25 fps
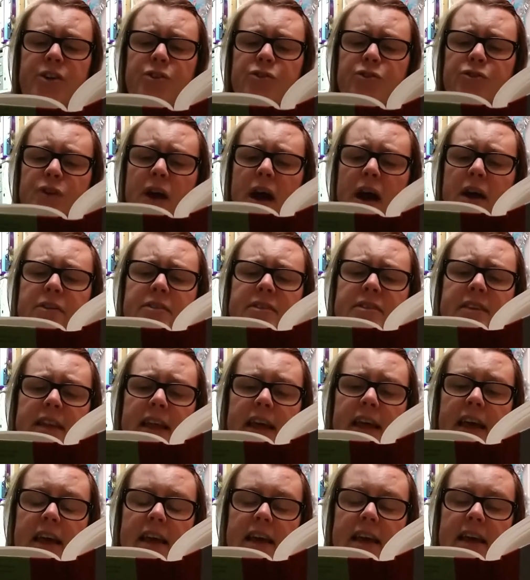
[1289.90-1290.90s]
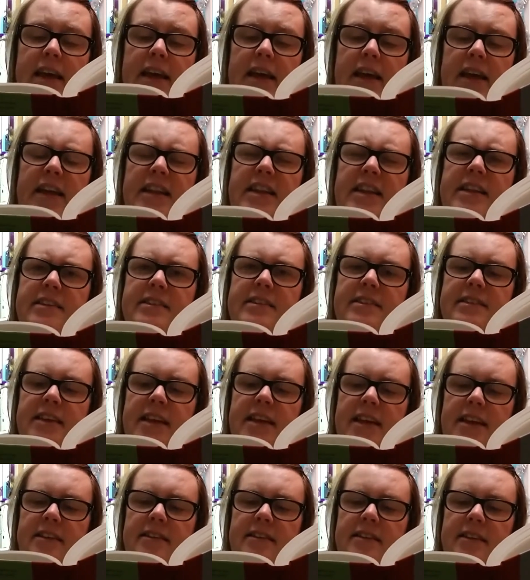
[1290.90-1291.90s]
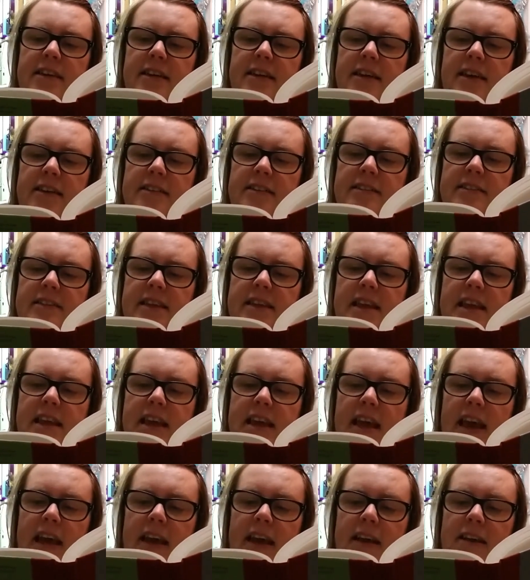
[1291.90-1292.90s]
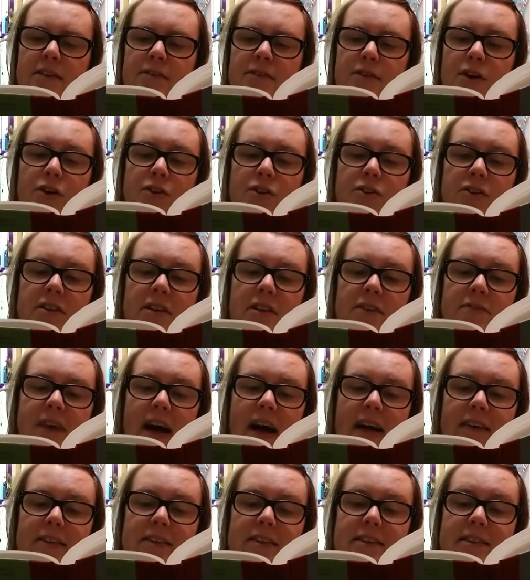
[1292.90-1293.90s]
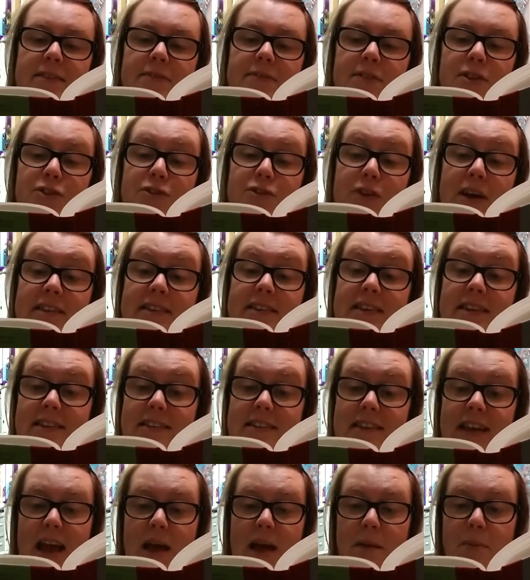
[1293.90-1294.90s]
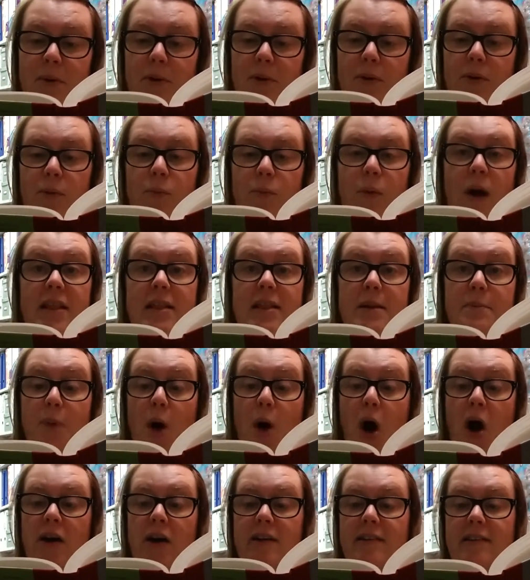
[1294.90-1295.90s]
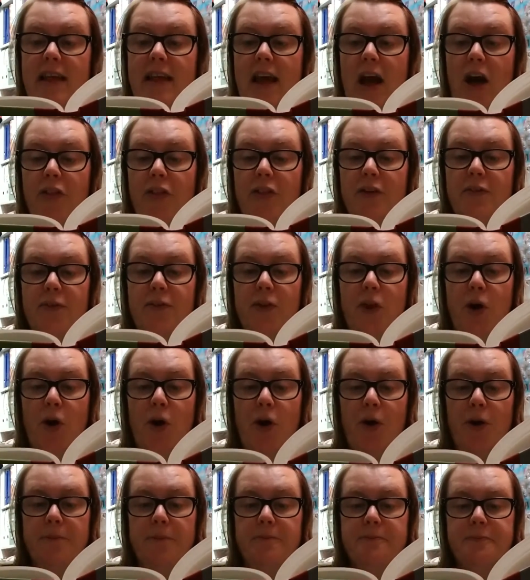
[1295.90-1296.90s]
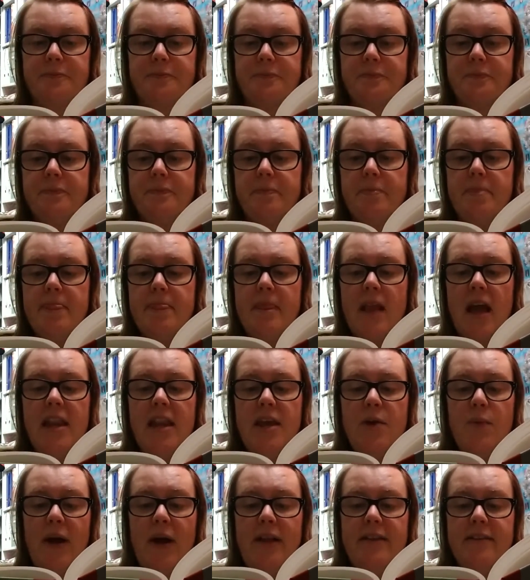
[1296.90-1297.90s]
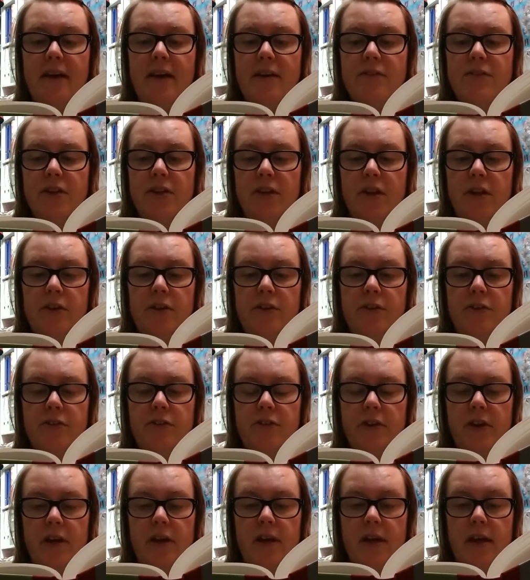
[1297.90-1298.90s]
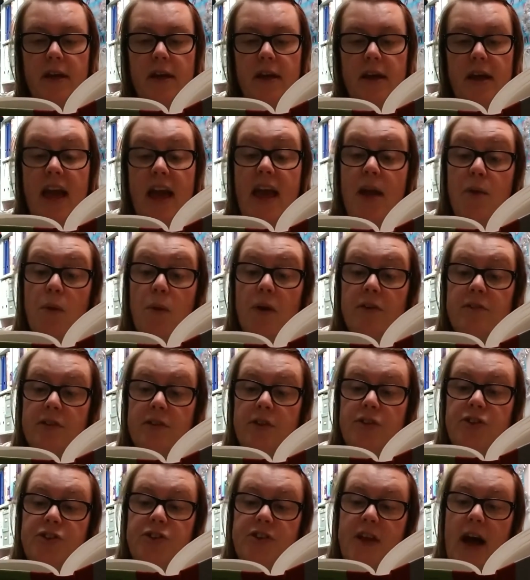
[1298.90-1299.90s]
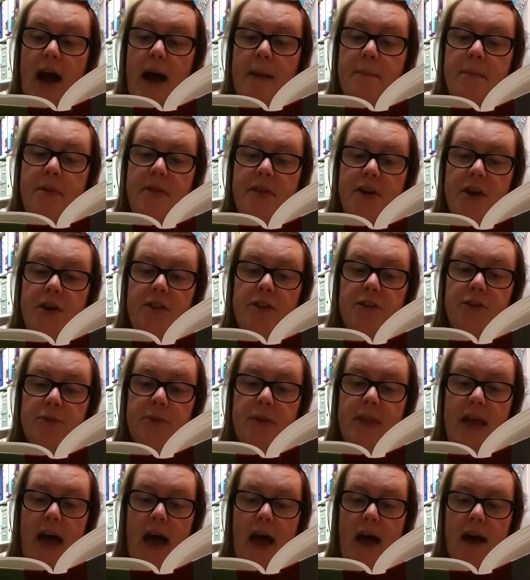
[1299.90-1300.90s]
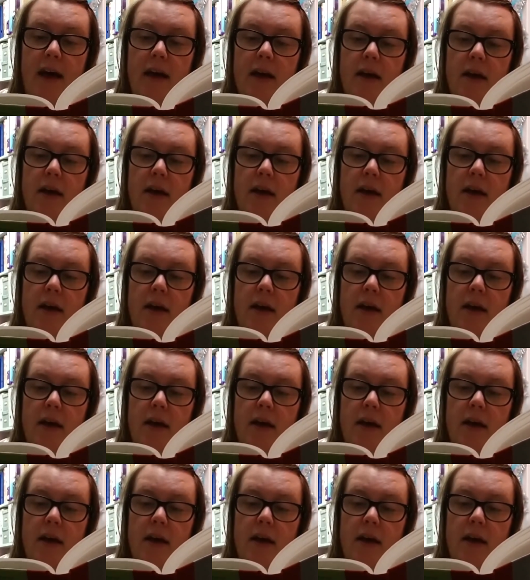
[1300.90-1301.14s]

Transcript: drowsily in his seat at Sea King's under the balance of the dressing table where the box lay on the floor, and he went down to lunch. It was lunchtime and the others were there.